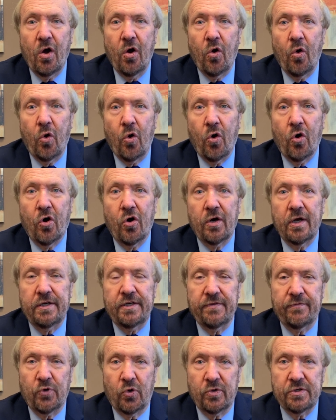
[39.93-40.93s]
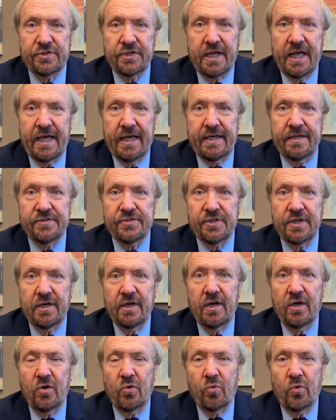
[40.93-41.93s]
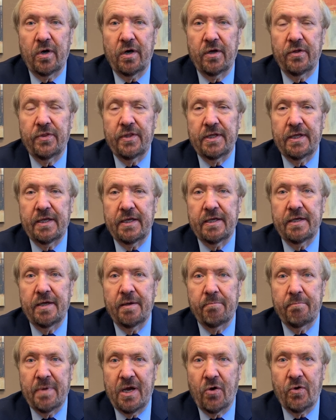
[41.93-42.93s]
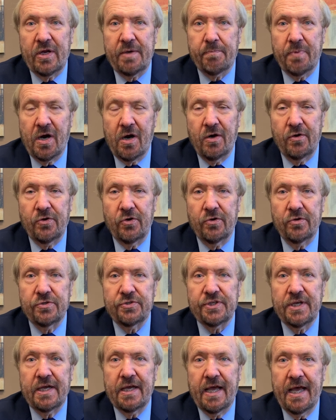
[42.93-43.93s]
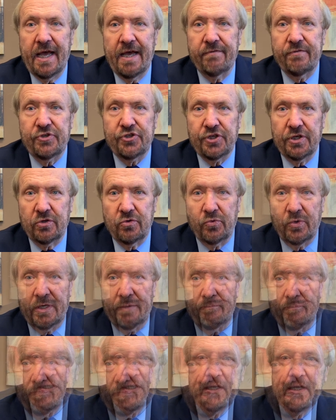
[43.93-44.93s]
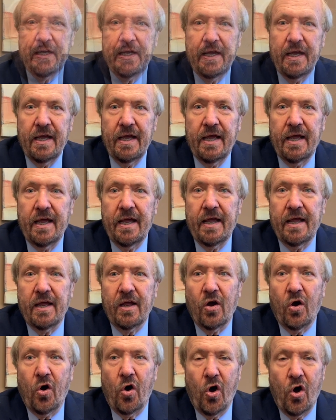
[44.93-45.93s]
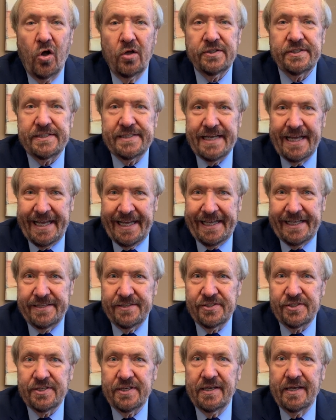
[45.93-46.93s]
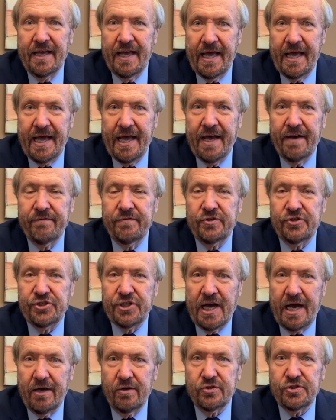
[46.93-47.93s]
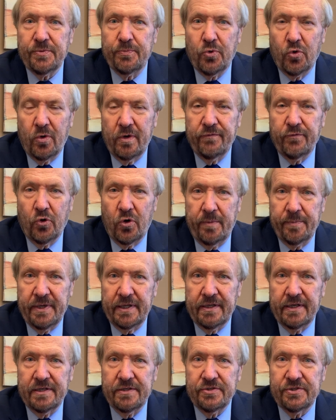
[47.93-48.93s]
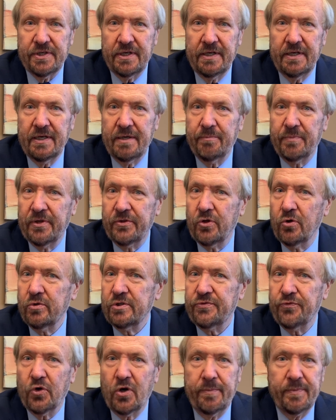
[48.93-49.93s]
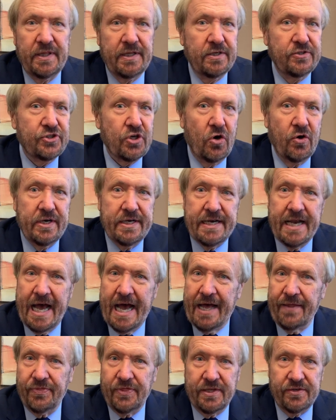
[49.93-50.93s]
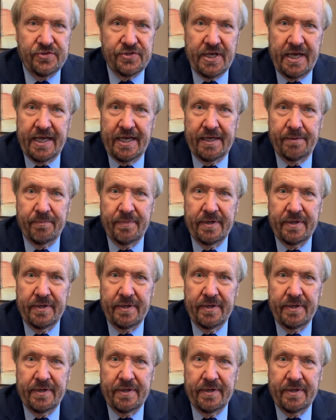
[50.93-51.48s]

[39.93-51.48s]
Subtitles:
or a divorce case where the married partners have children. All states have child support formulas, but those formulas are not the same.